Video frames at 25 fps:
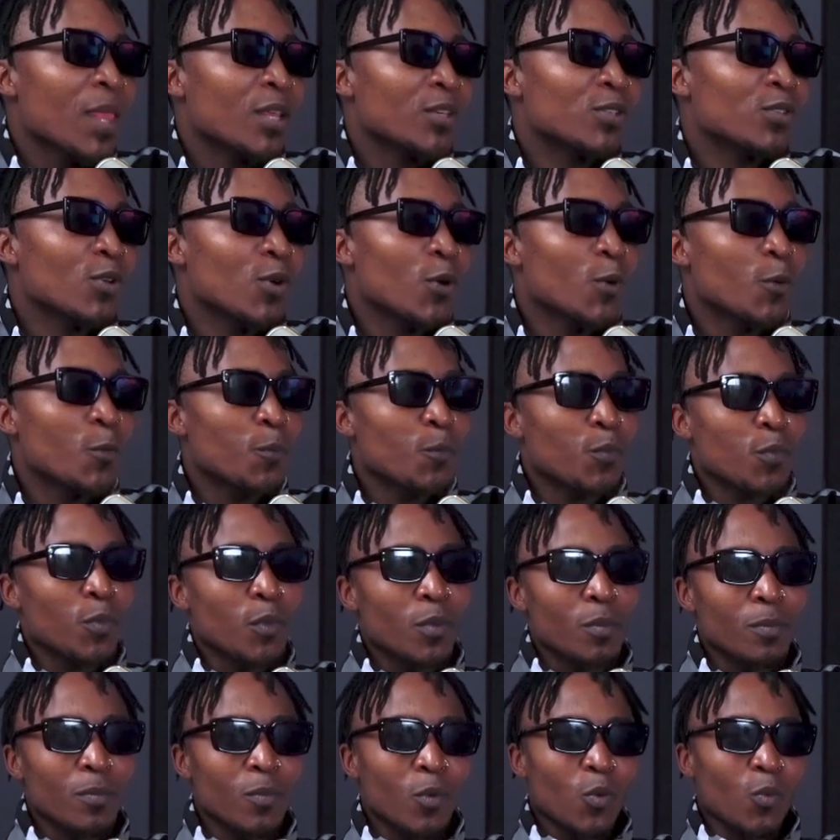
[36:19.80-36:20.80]
So
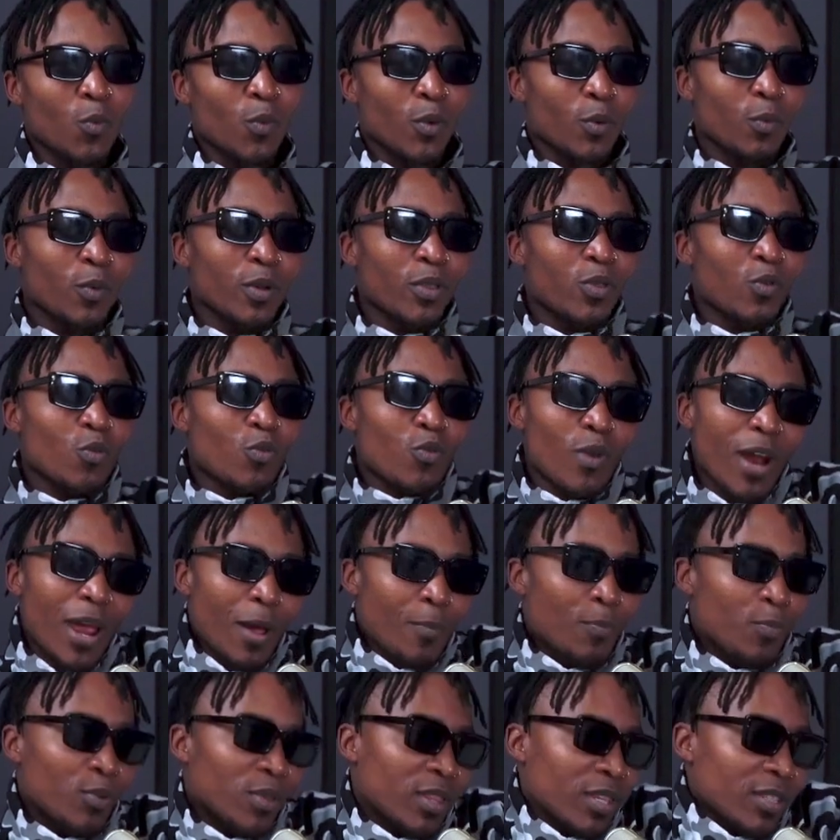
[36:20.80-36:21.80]
with
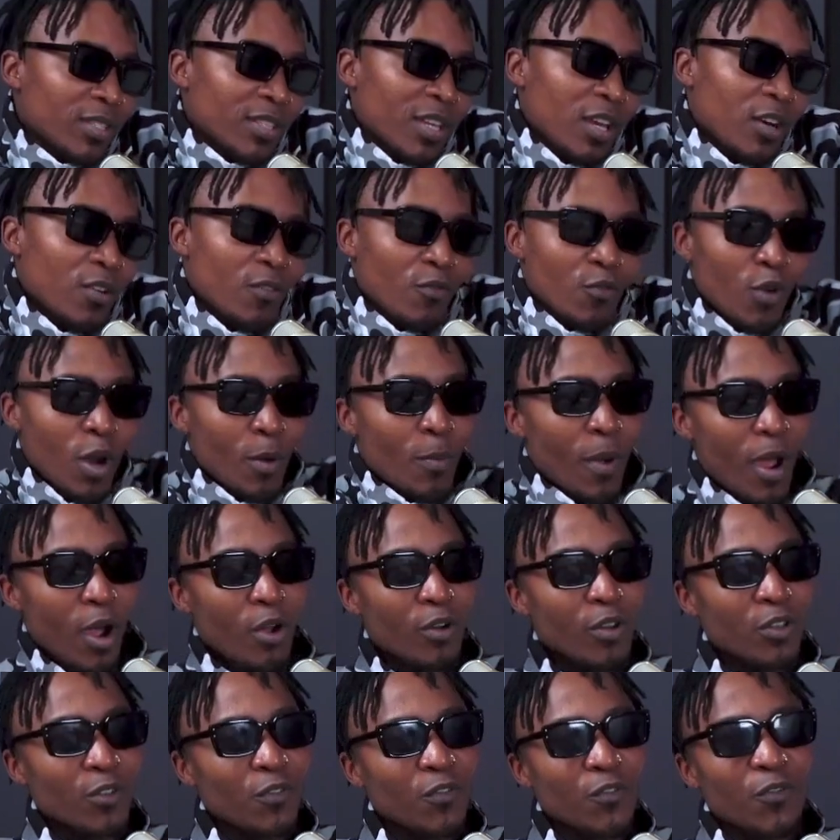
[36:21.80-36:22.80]
rap, with the state of rap, how
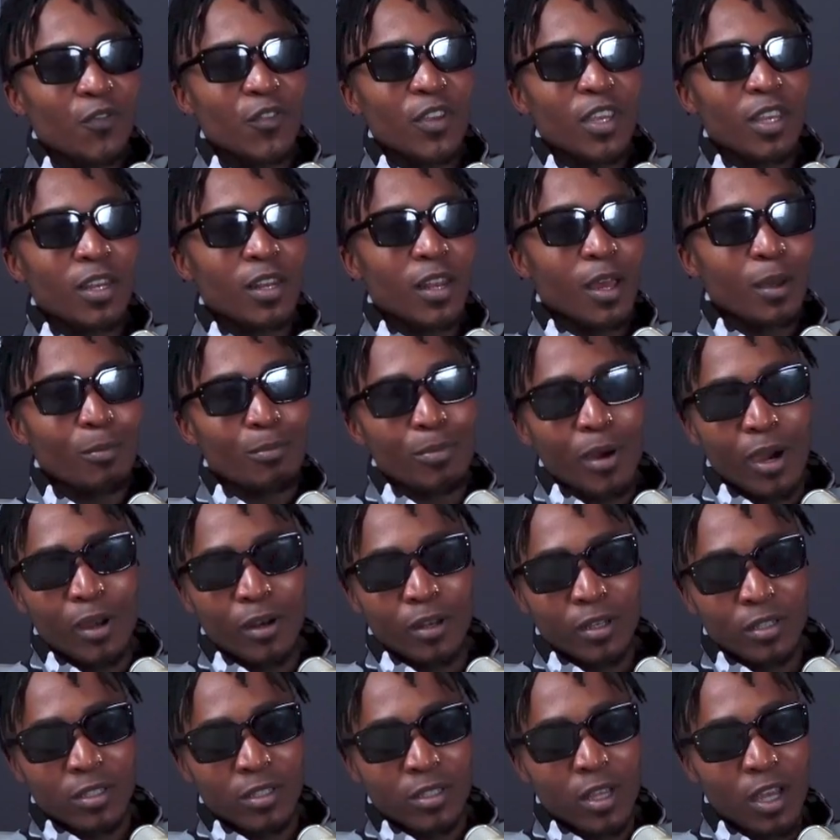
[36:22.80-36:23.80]
do you feel about
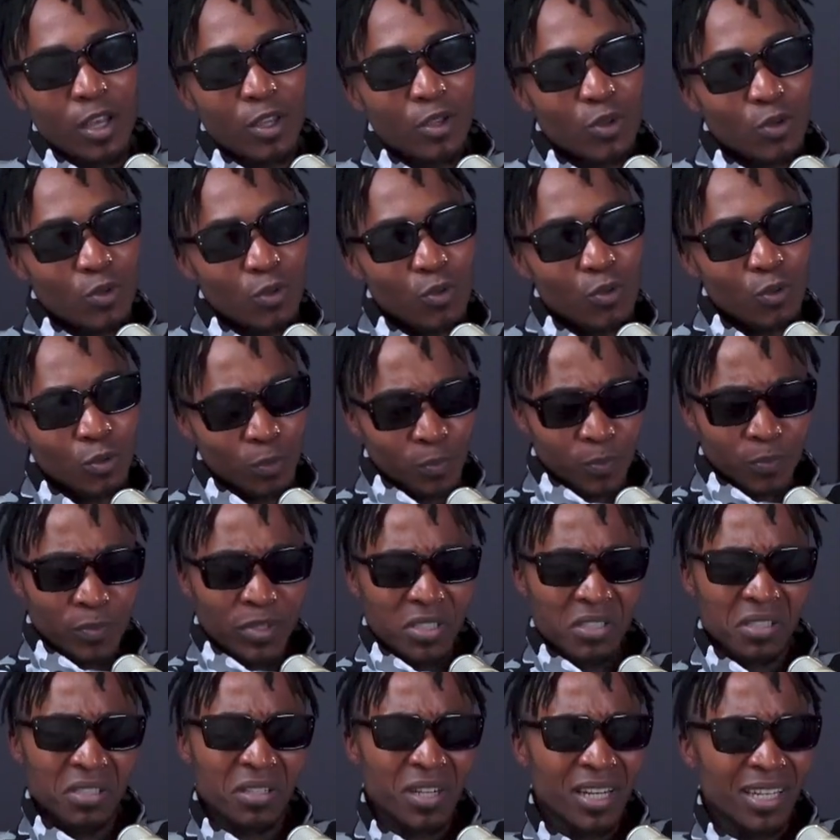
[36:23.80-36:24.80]
it? Are you
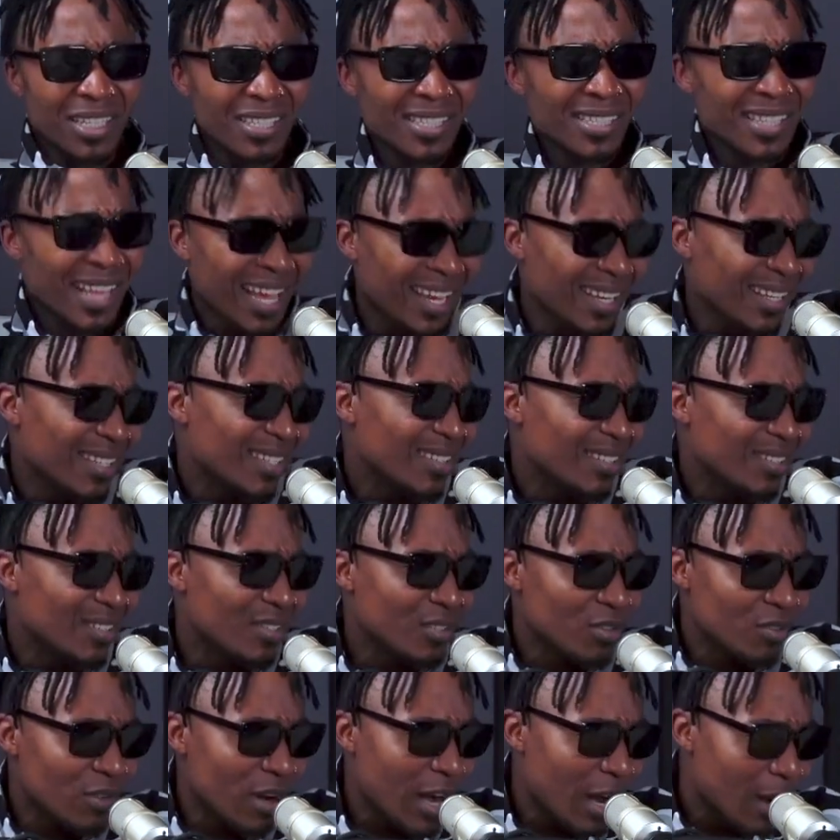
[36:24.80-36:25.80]
still excited
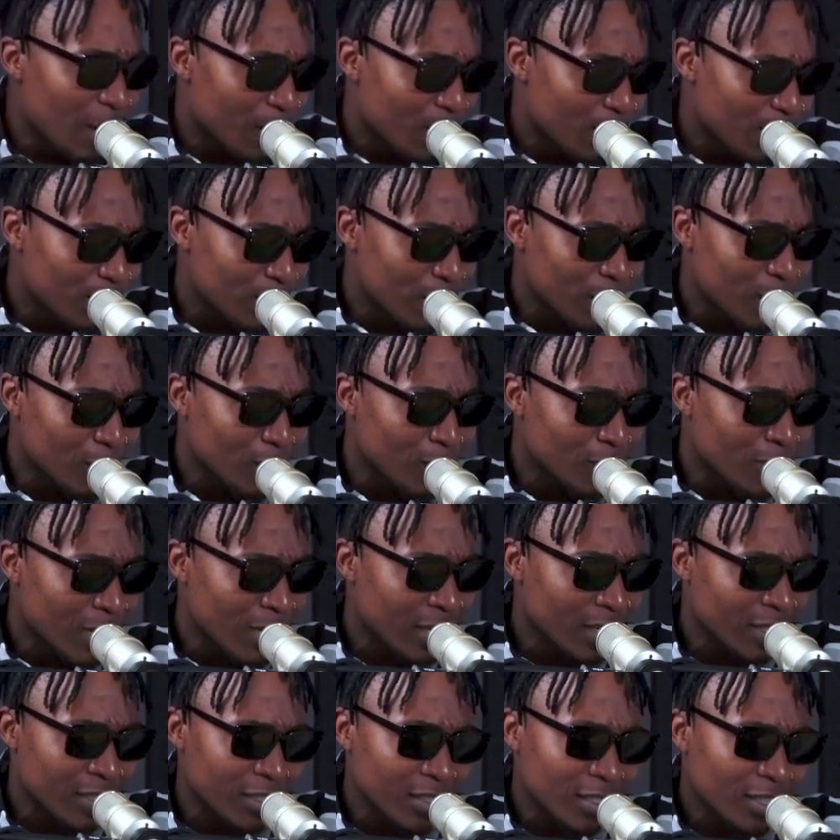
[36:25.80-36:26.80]
to rap, you know,
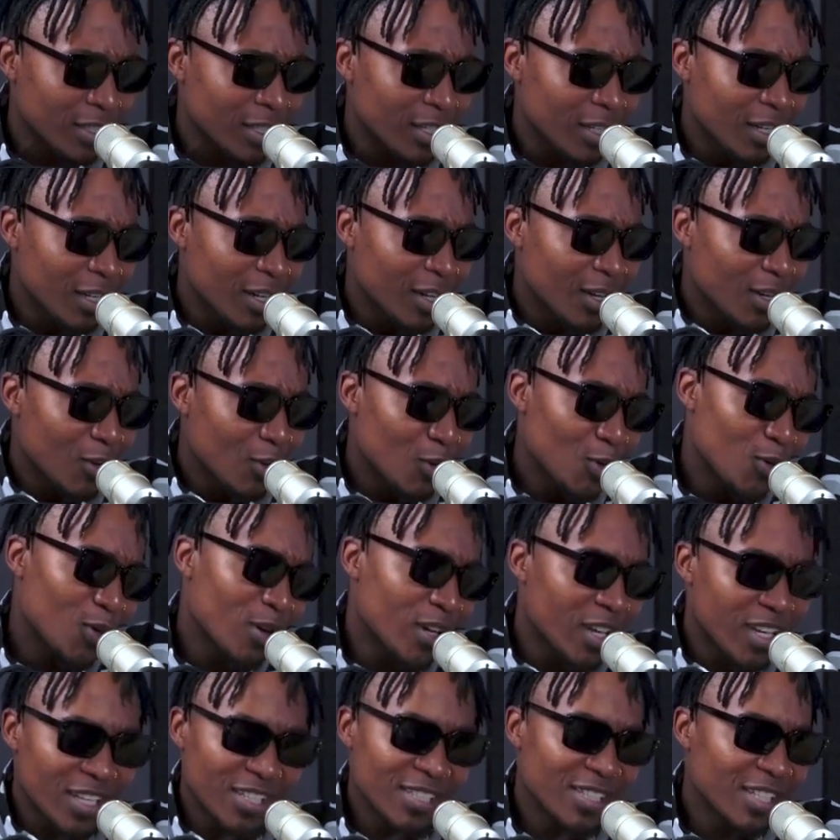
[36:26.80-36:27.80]
like, or
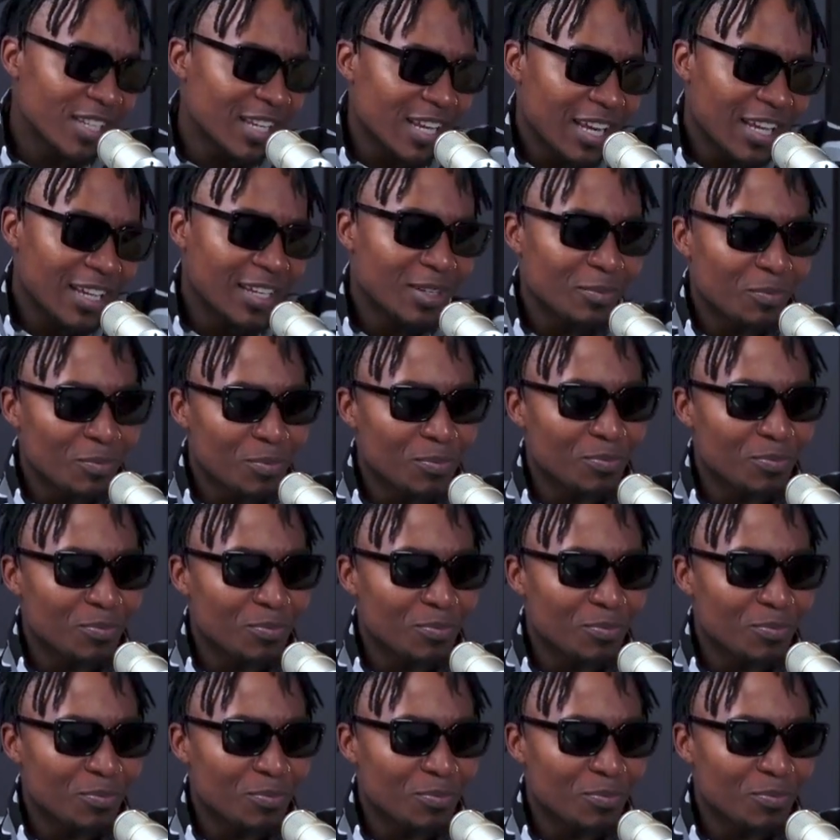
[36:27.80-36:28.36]
has it like